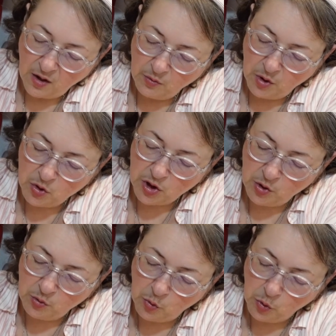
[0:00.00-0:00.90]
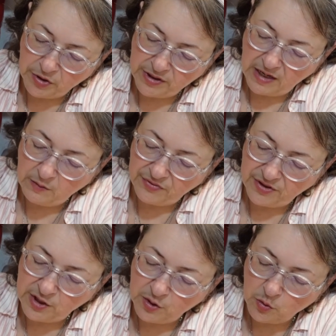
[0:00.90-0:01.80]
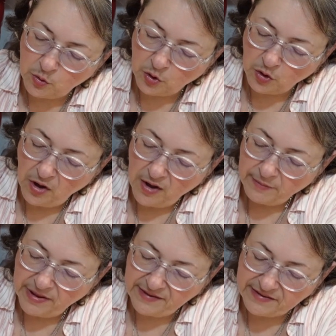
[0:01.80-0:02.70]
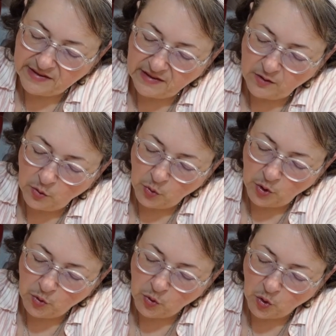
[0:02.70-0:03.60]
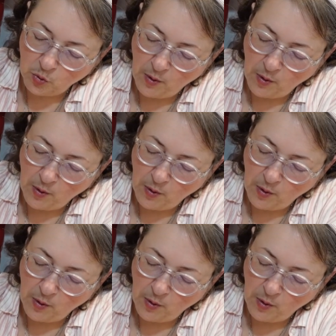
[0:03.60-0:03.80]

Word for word: Will coordinate with any decor. Place scented oil or